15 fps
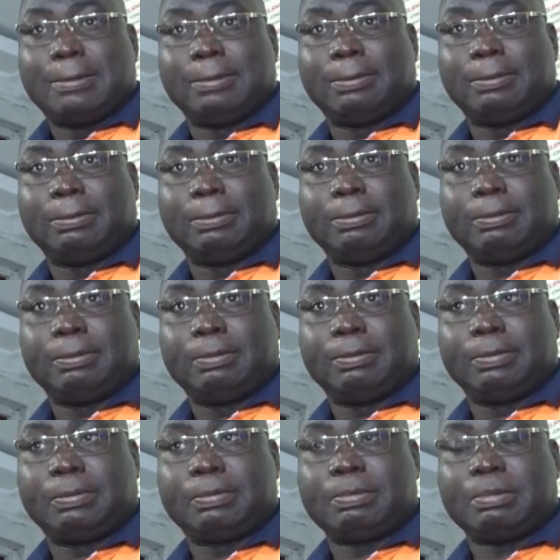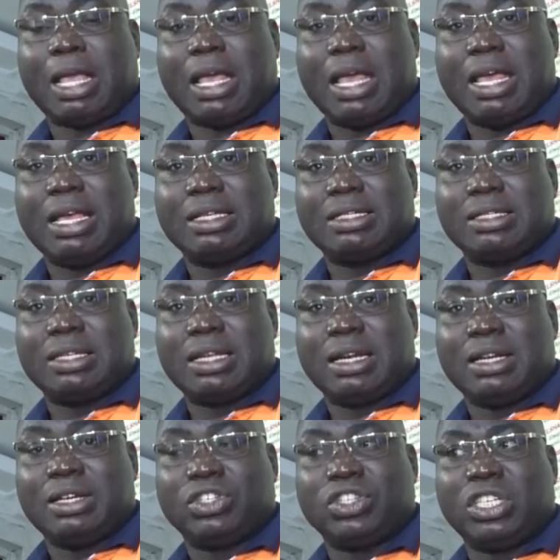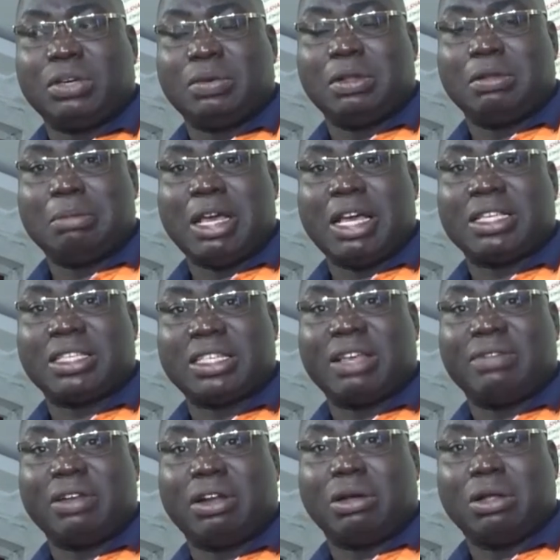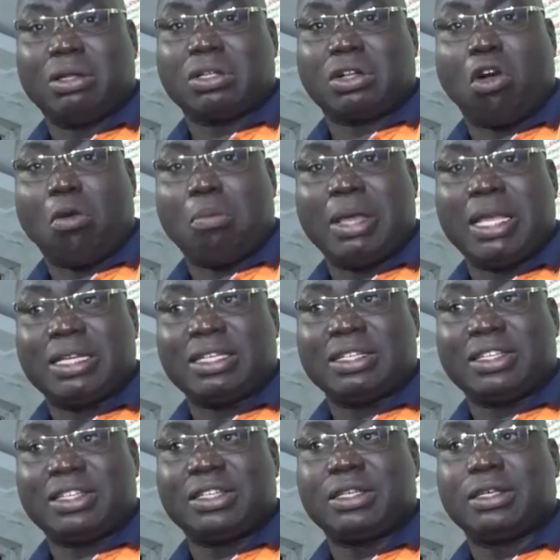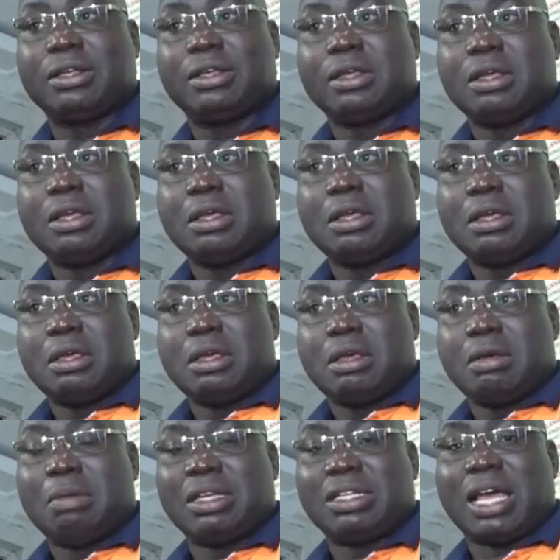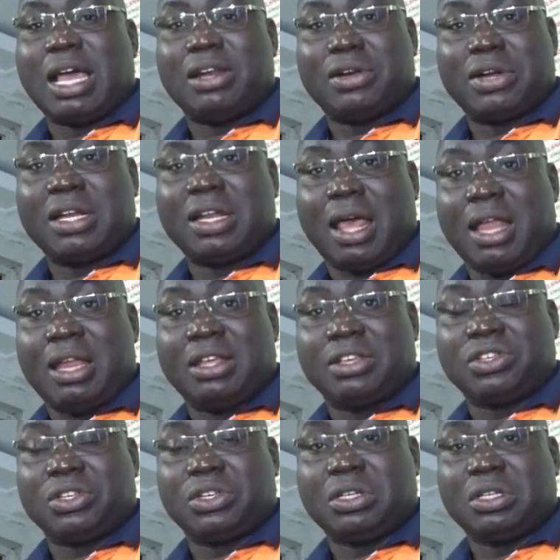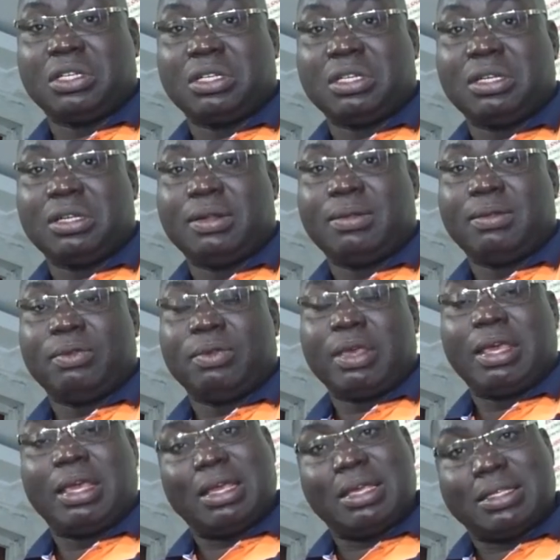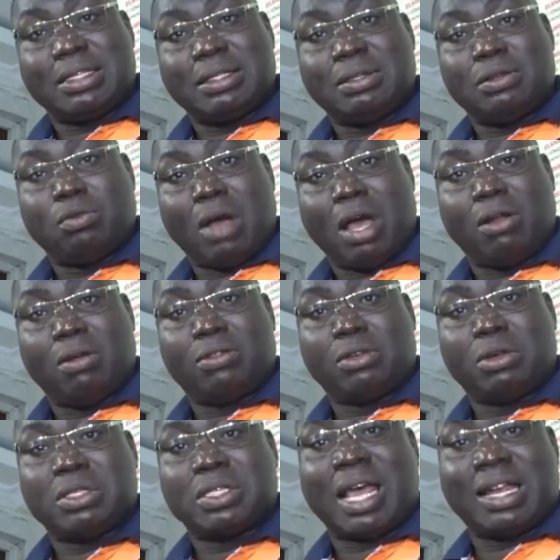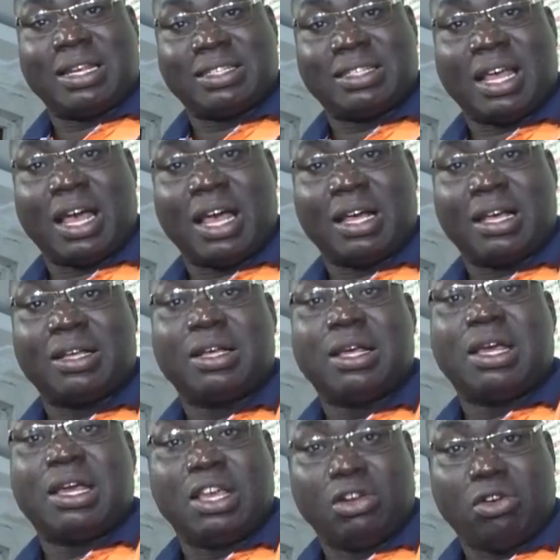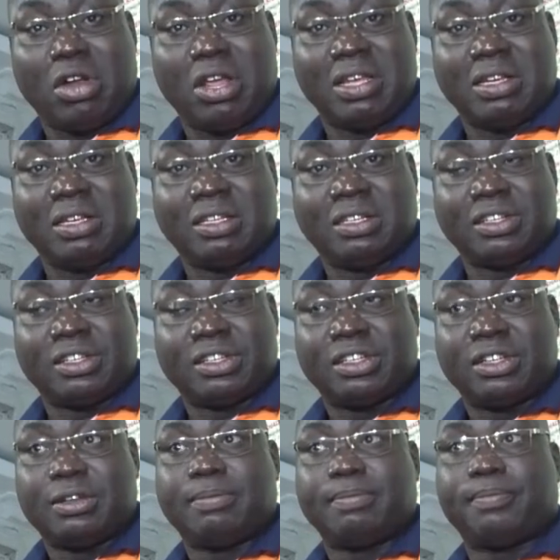She will make several comments. But Irene Anderson is one of those unsung heroines.